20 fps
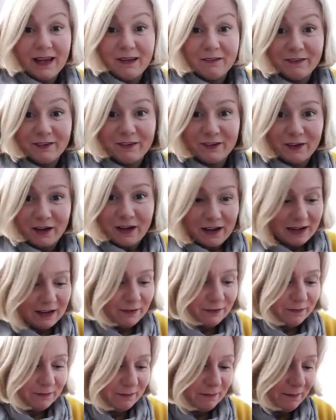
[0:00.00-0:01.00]
love it too. I
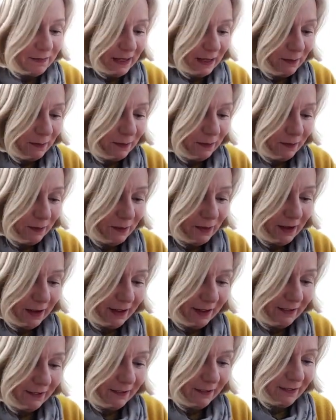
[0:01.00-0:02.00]
love being with you
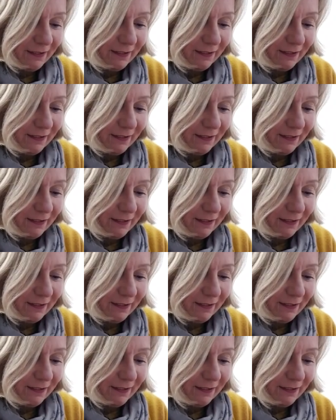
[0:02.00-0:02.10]
guys. It's